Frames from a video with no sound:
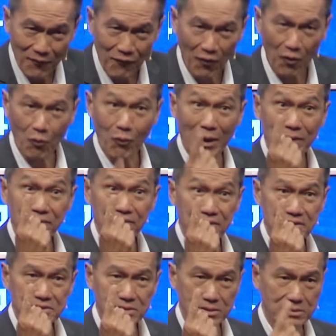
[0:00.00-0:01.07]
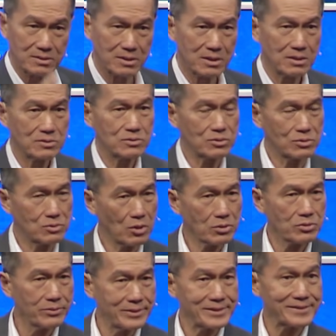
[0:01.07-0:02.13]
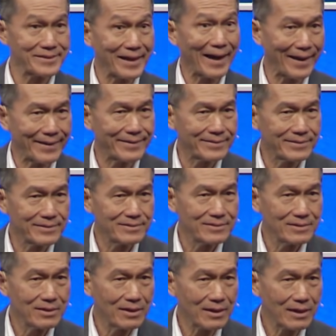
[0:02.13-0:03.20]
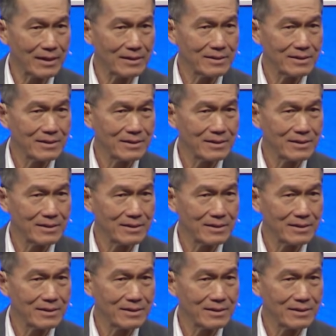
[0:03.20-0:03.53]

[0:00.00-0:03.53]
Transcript: For one reason, to talk to this guy, okay?